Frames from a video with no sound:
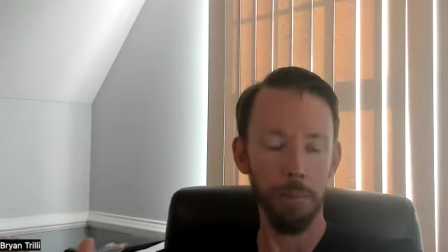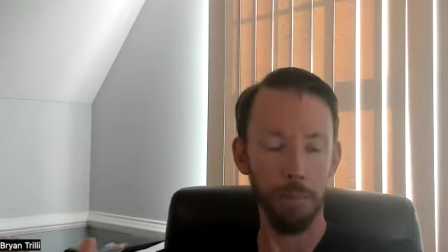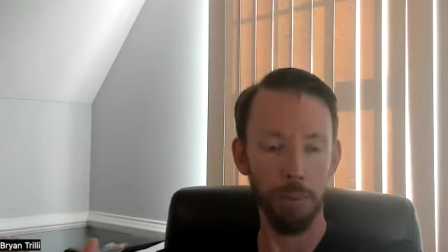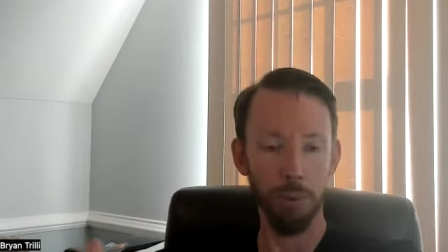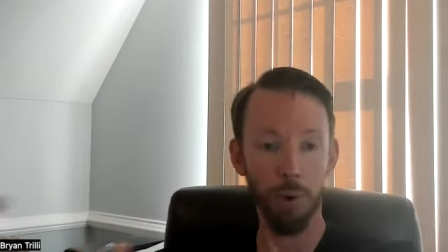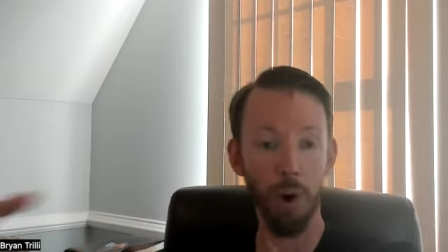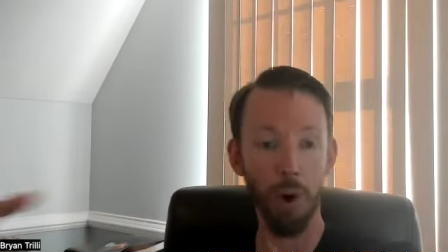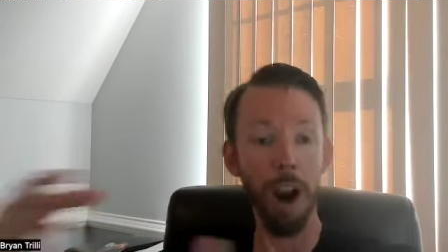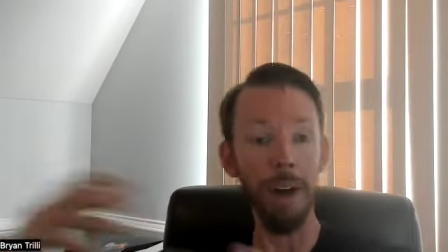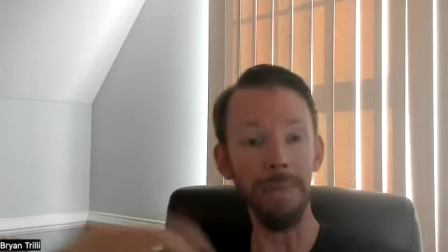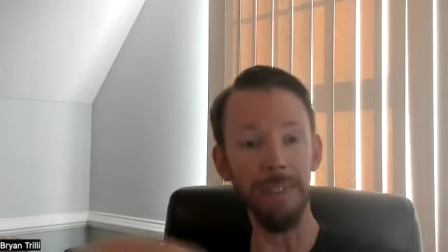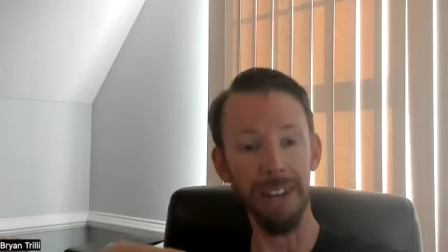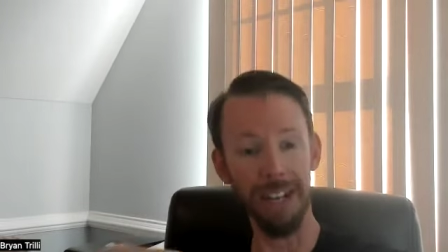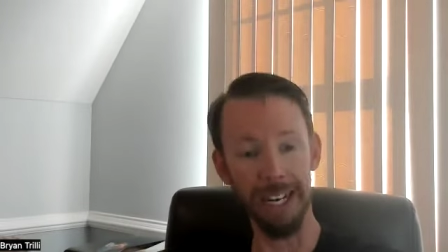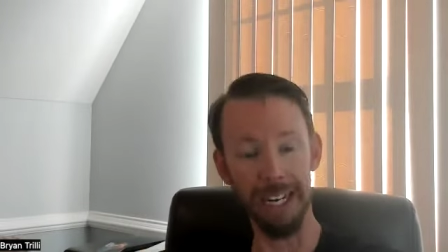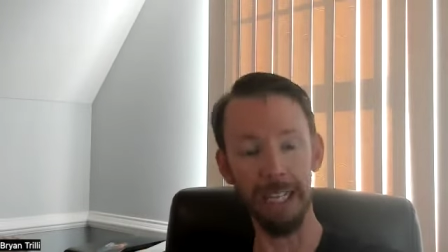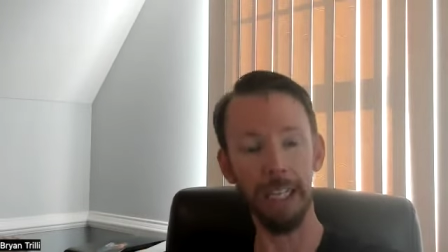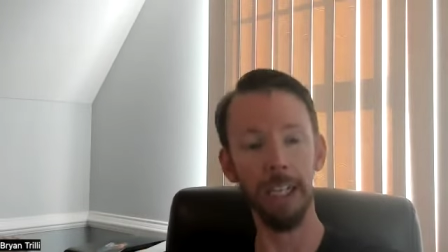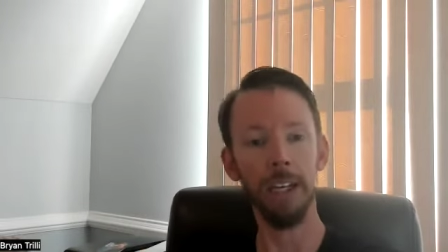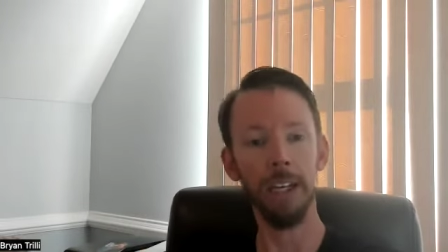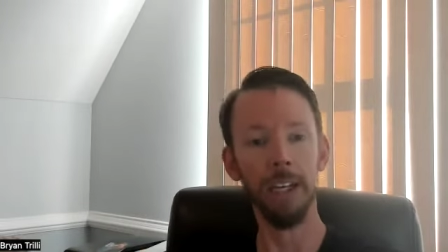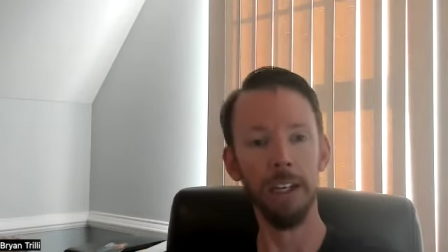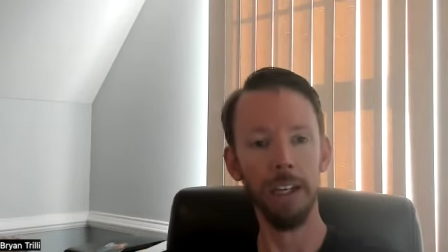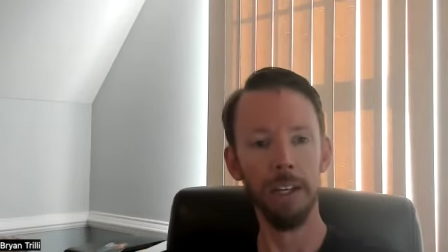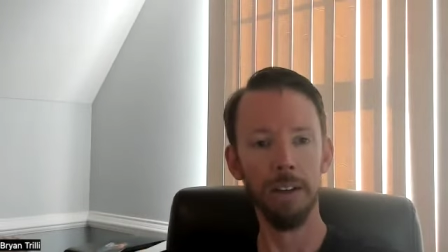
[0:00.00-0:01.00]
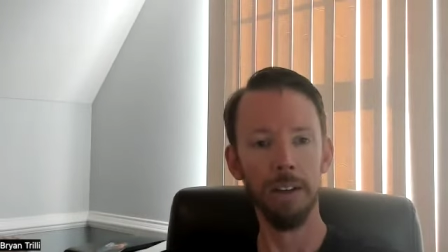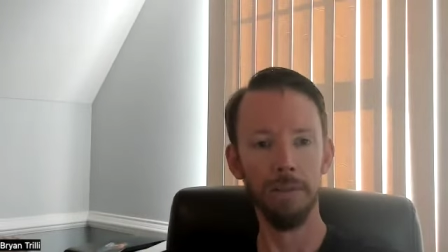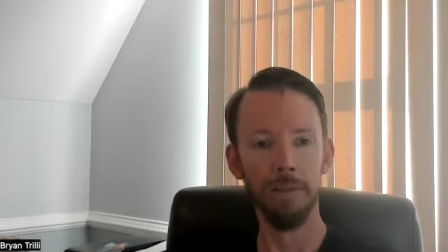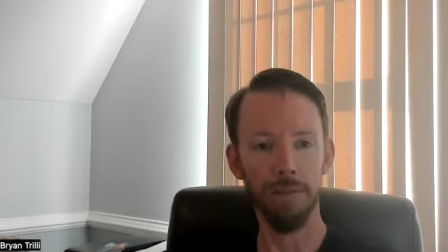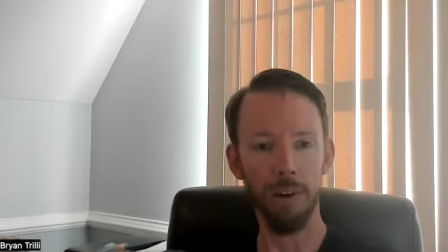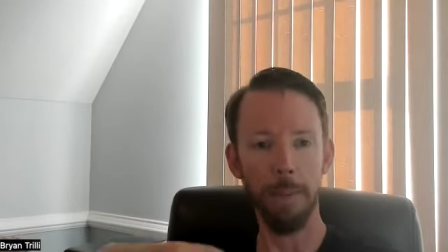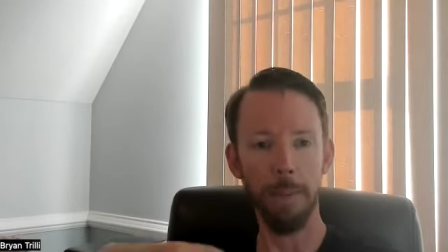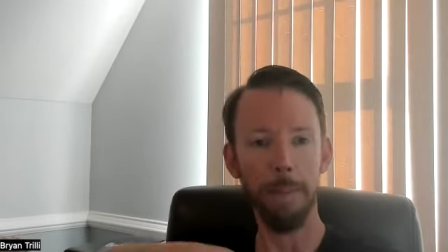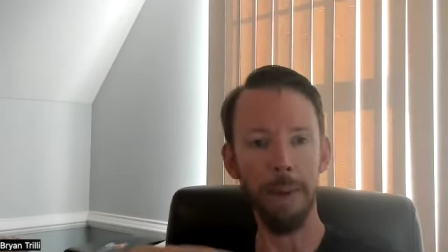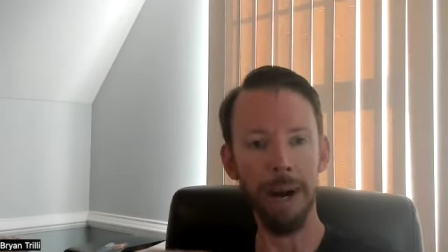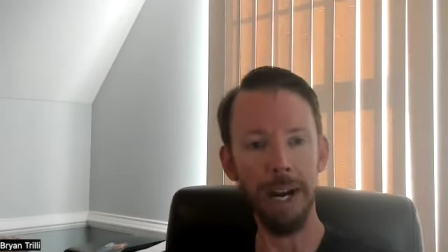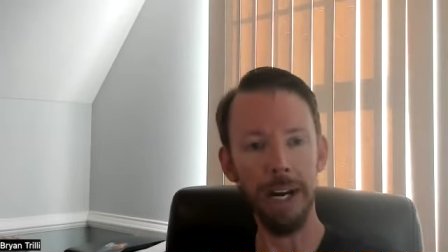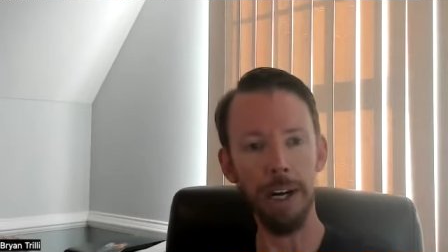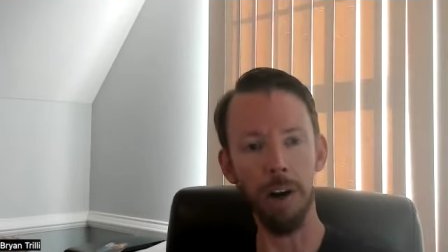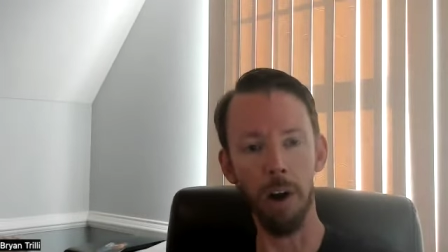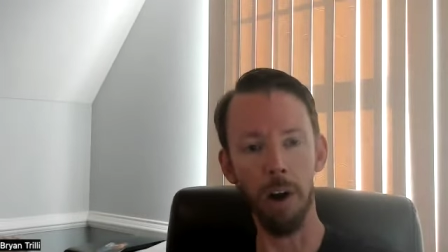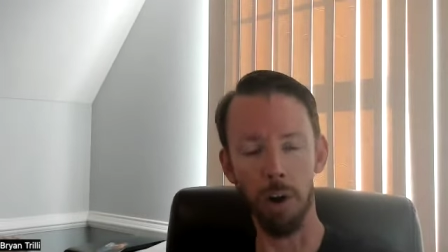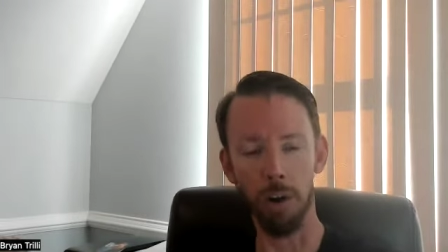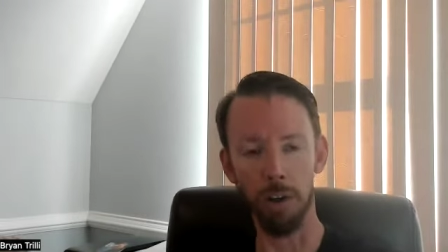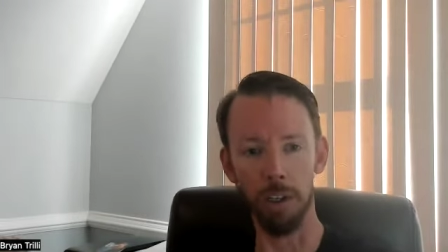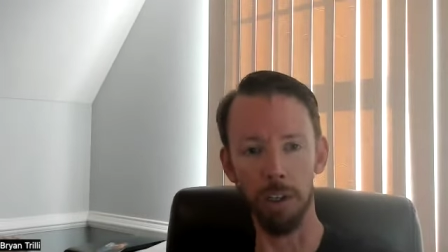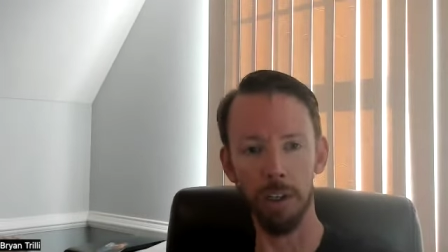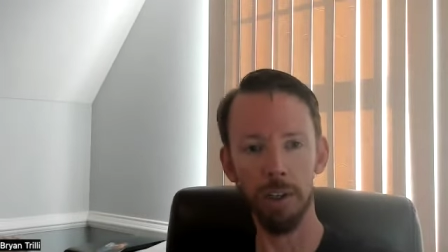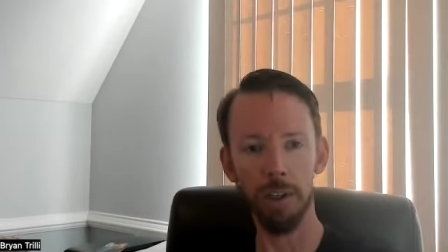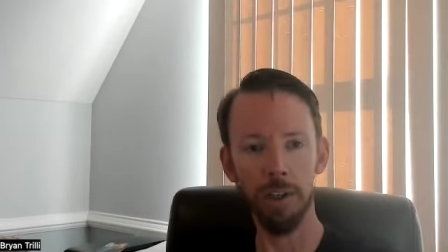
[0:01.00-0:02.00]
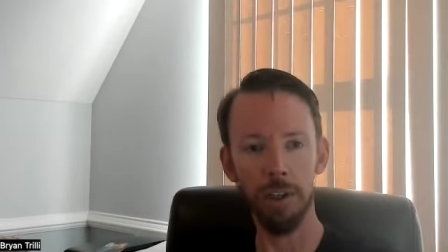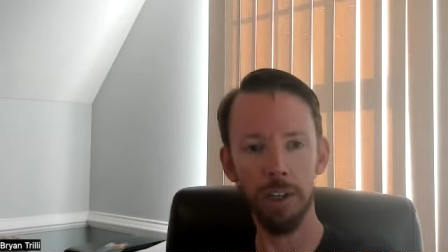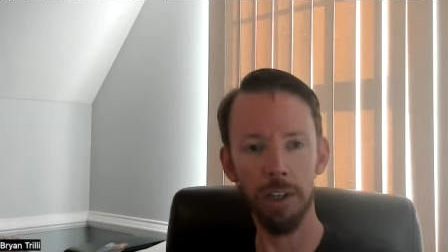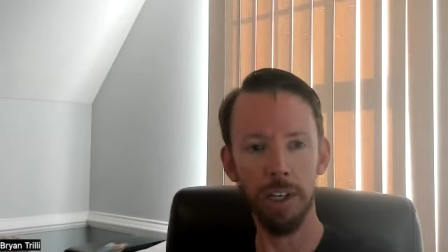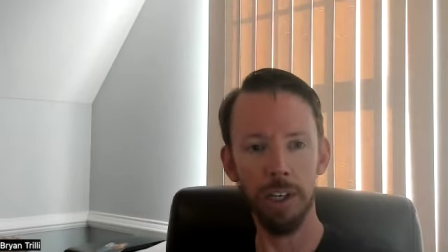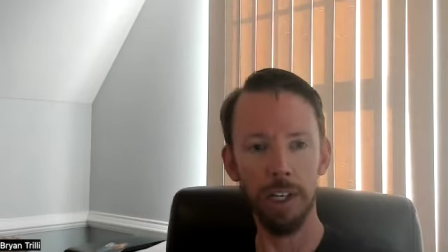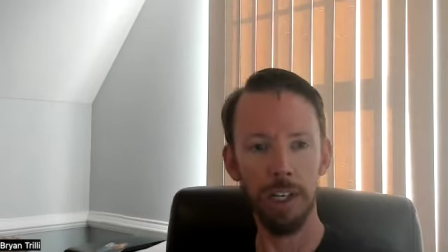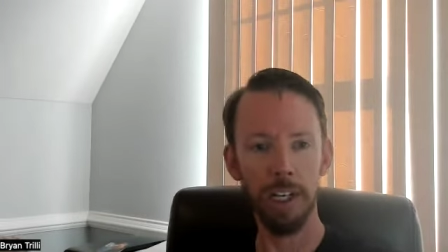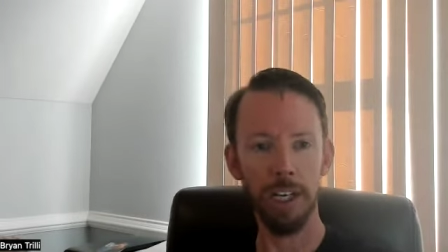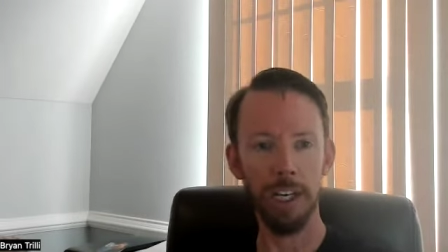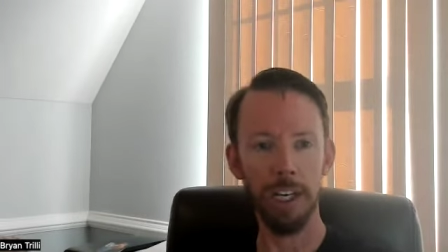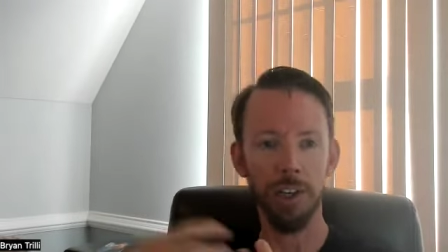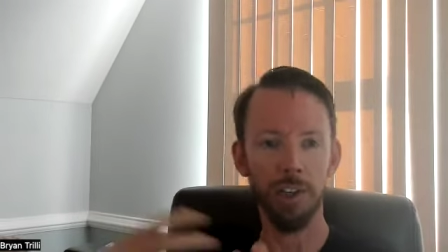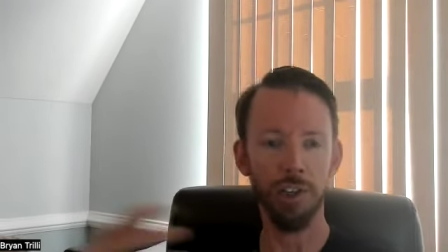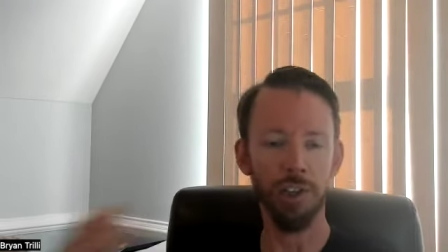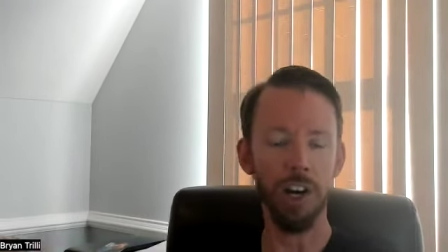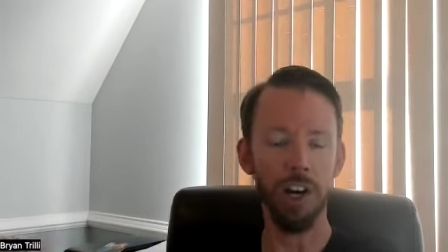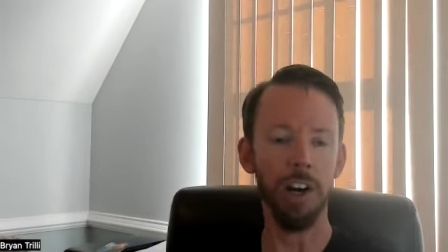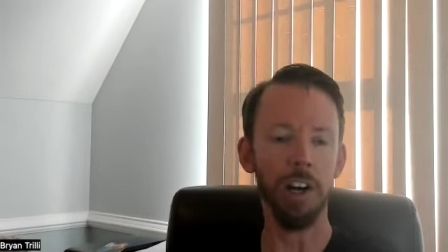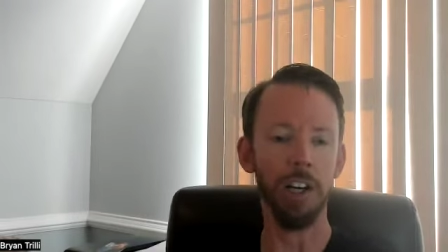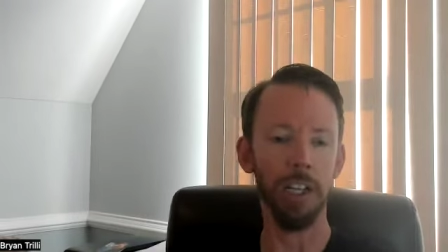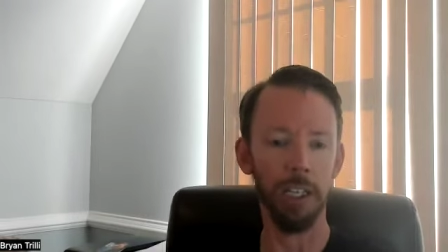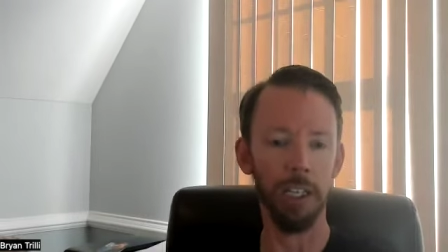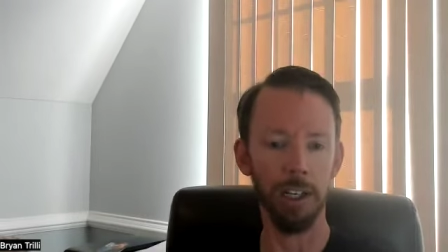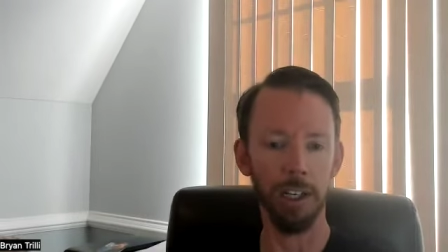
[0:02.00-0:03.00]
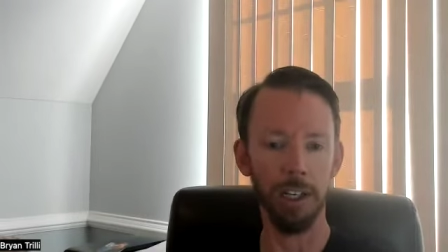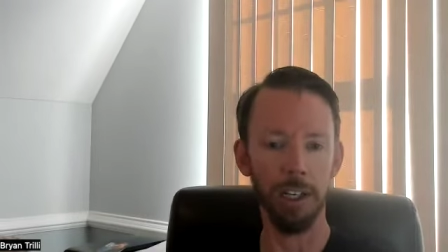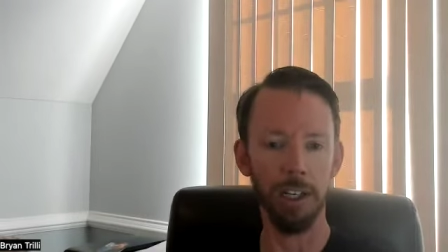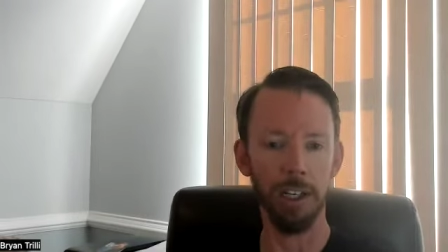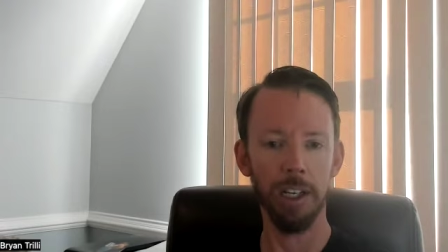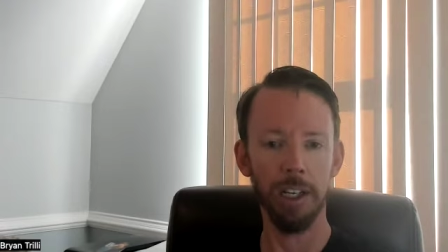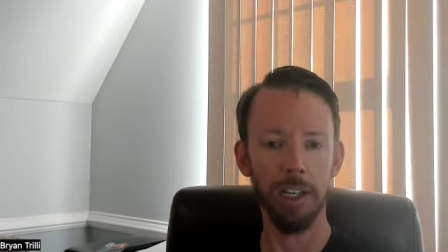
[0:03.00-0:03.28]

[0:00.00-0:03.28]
profiting from my knowledge and sharing it.